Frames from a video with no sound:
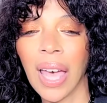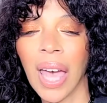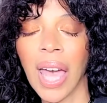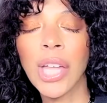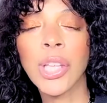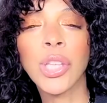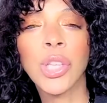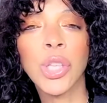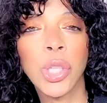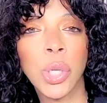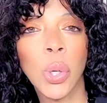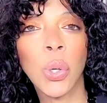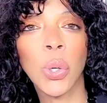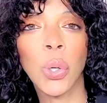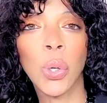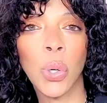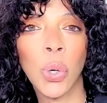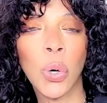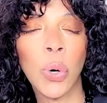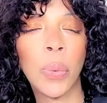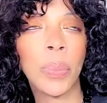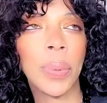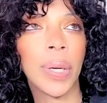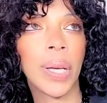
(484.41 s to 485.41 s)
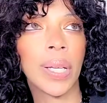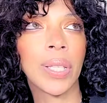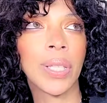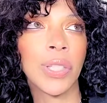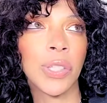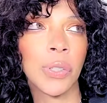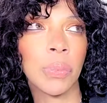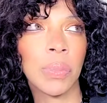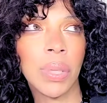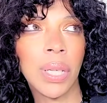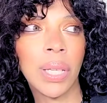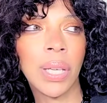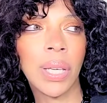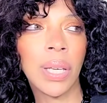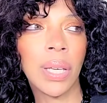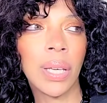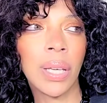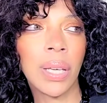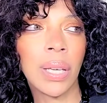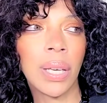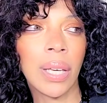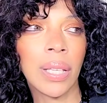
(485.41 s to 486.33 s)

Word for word: It's so cool because to me,